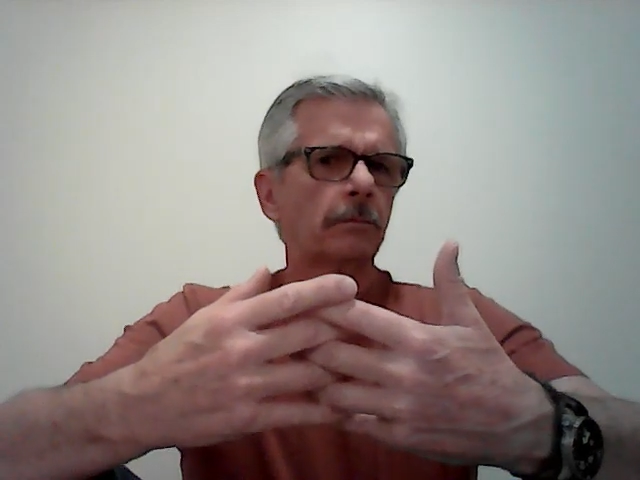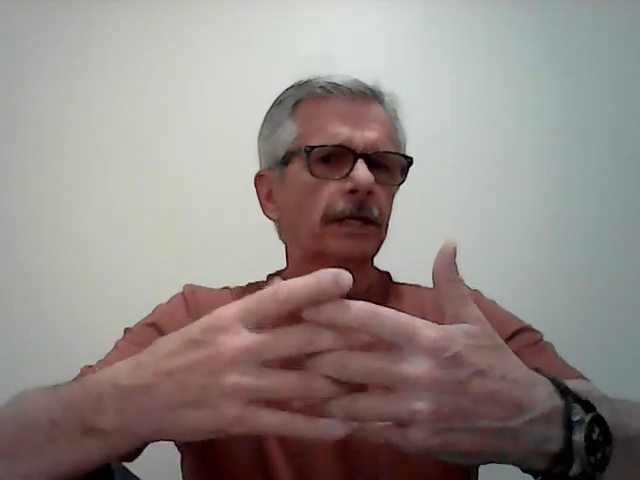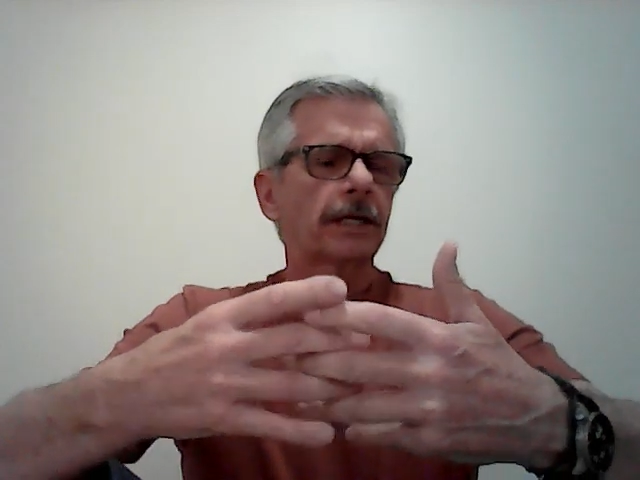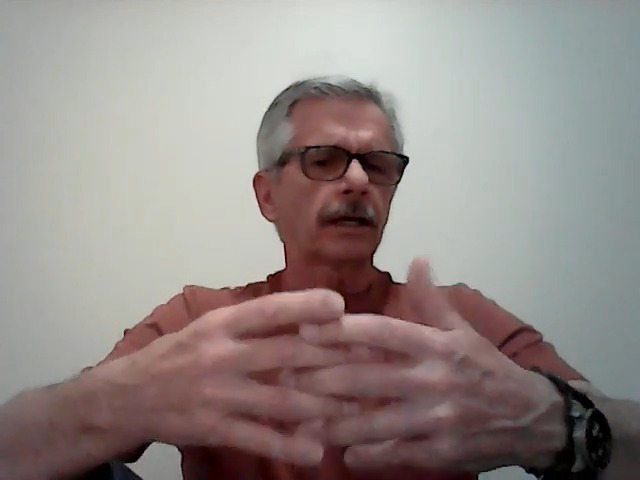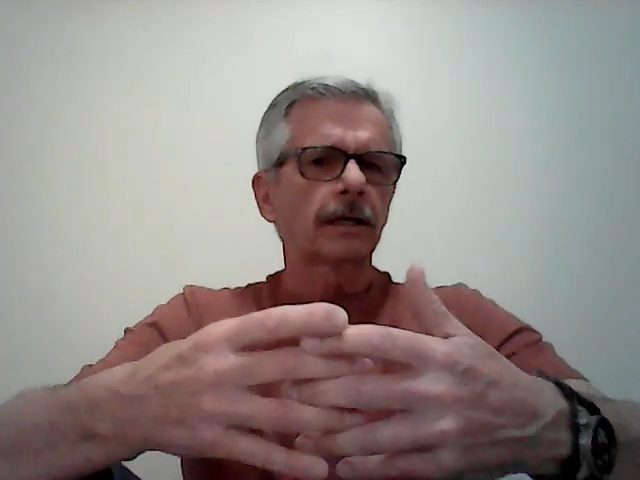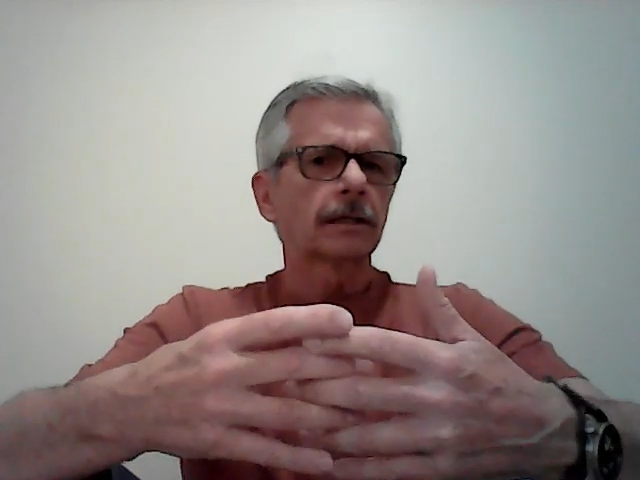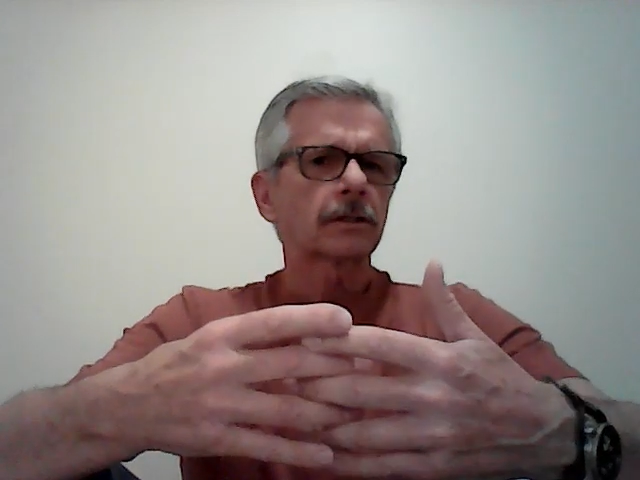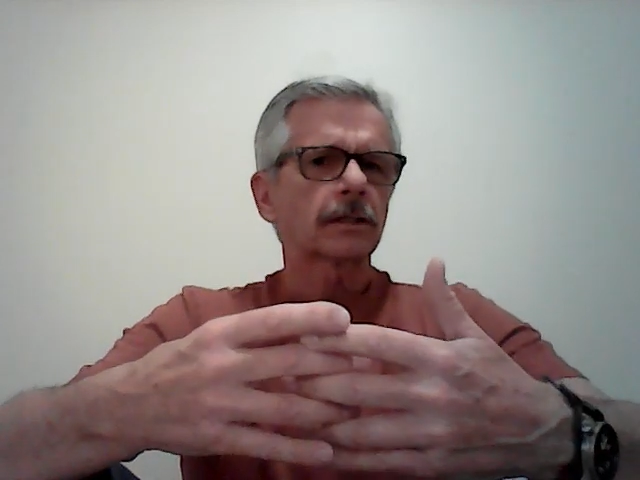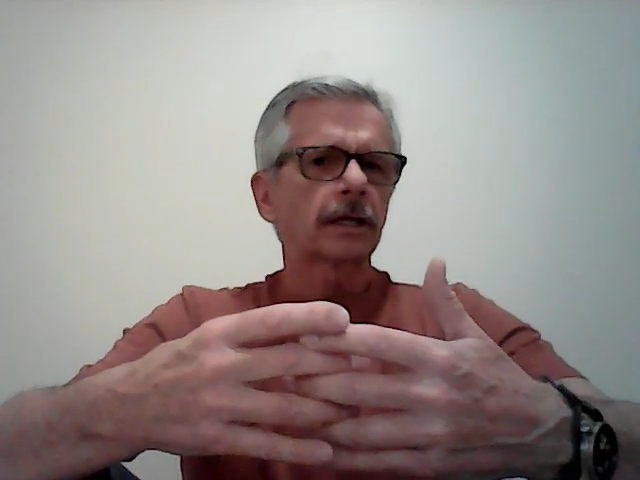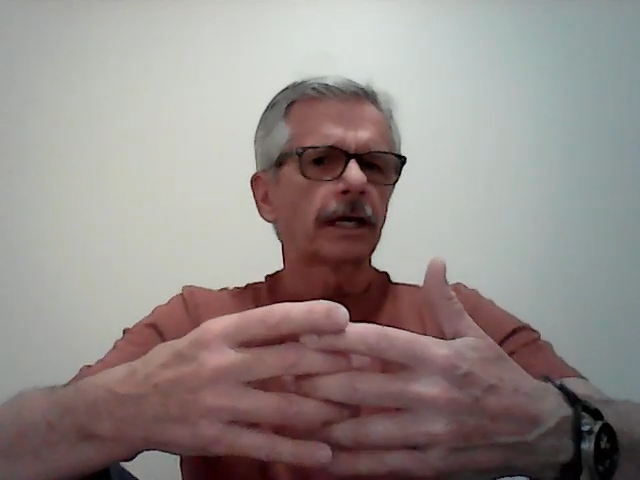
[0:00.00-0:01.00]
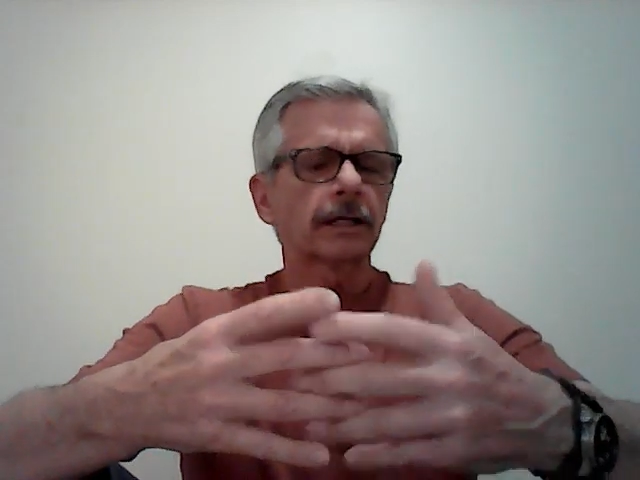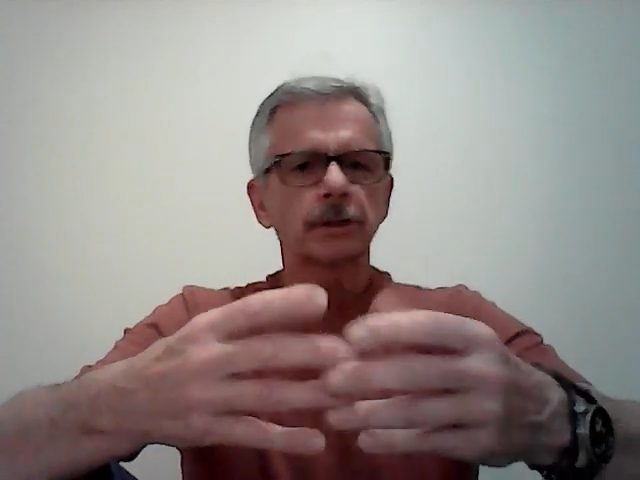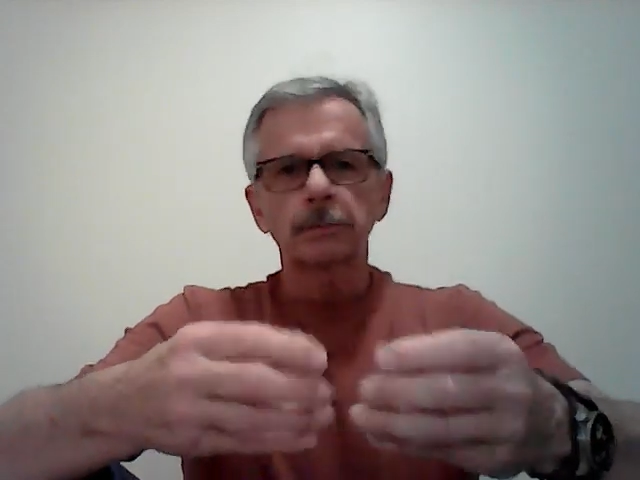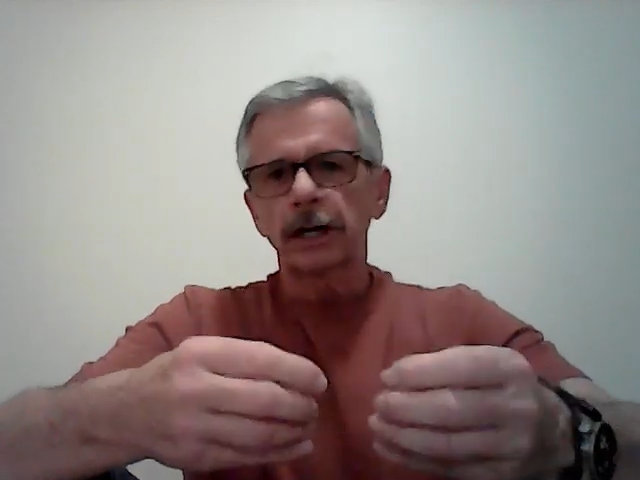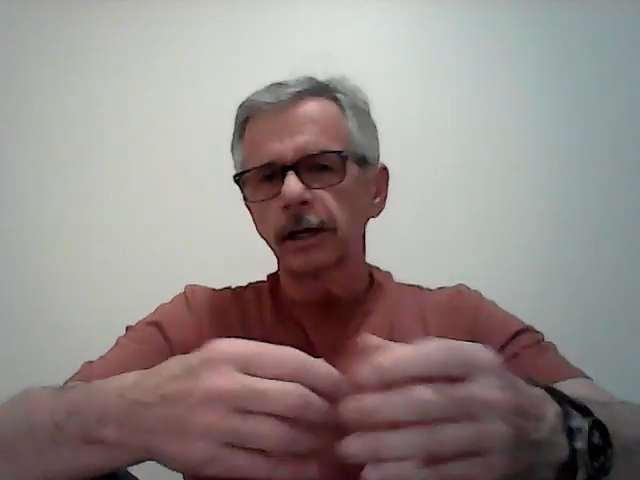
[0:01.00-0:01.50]
Because,
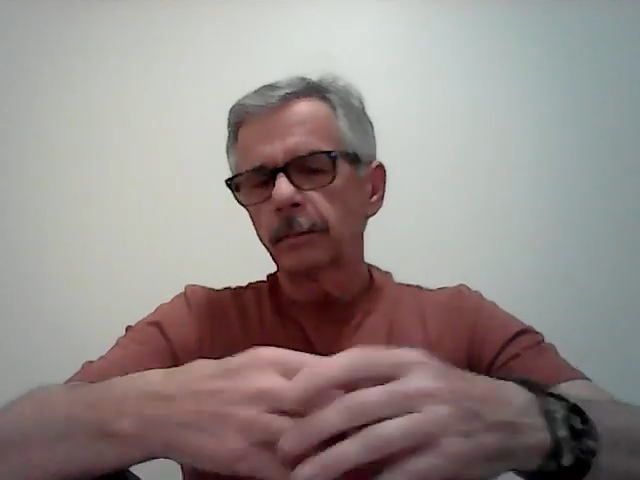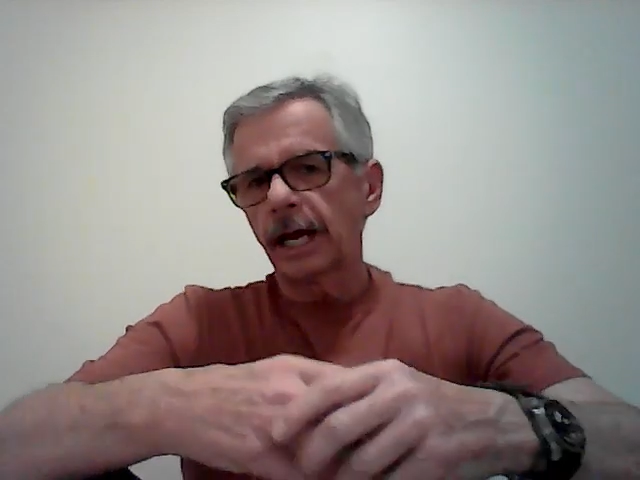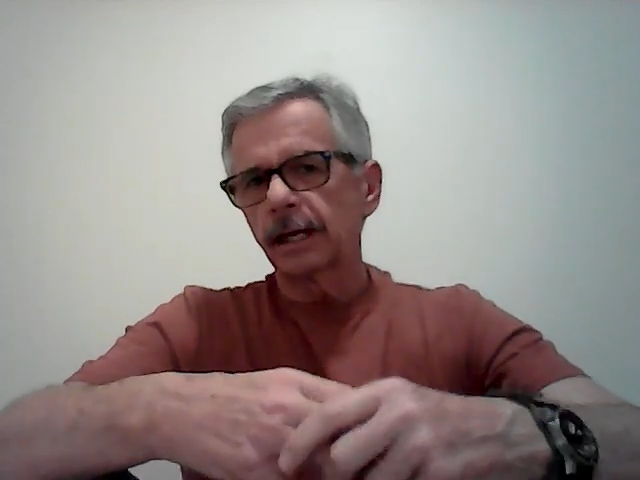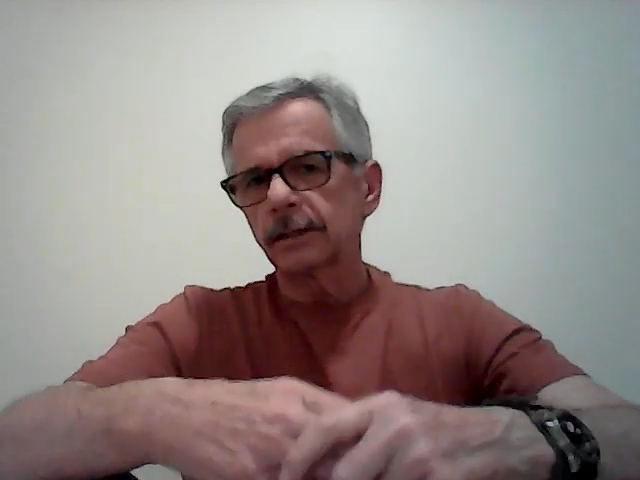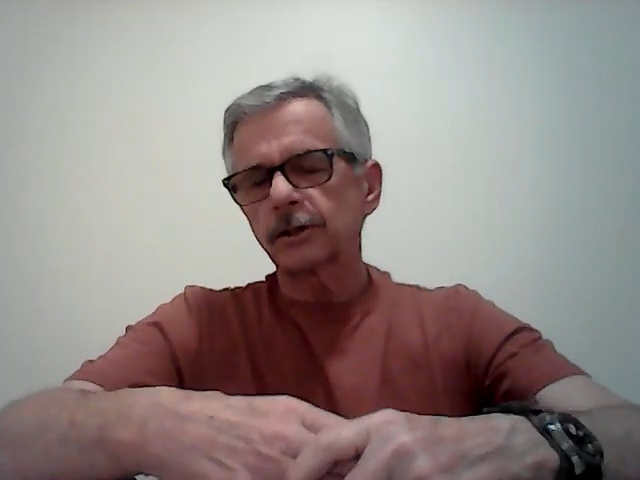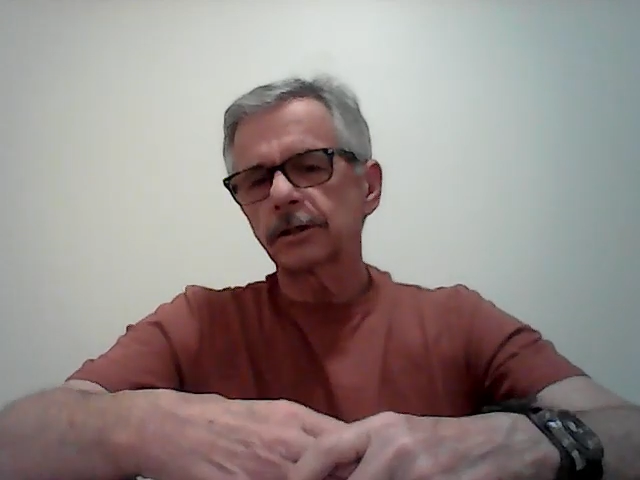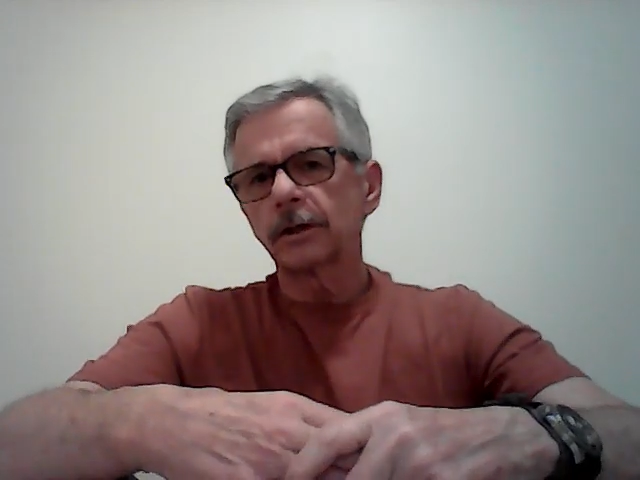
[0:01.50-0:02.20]
as Paramahansa